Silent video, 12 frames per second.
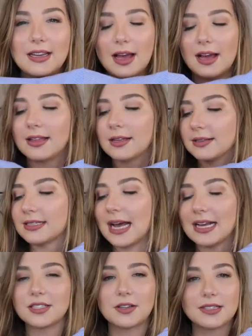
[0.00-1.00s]
uh, little
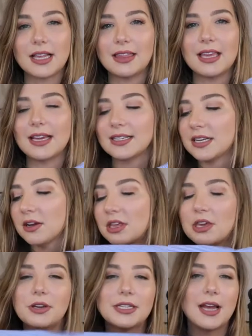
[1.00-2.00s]
tassels at the end here
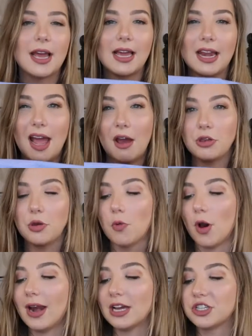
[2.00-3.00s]
that you can tie kind of how you
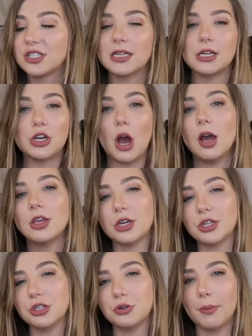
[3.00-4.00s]
want. I just did a knot,
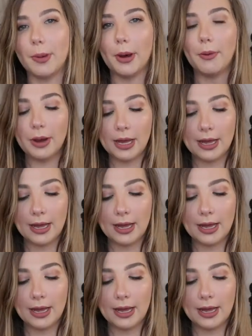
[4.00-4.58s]
you could do a bow.